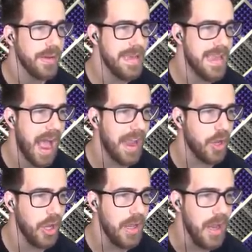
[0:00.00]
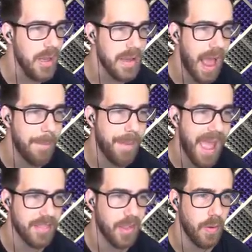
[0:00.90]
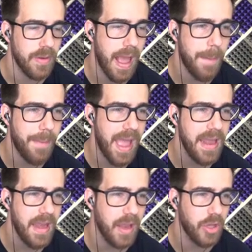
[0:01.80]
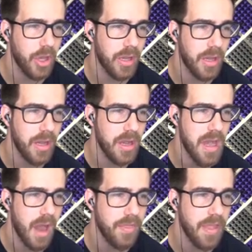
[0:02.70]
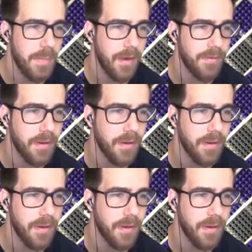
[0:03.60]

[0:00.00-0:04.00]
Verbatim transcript: Not good, not bad though. Not bad, not good. None of the above.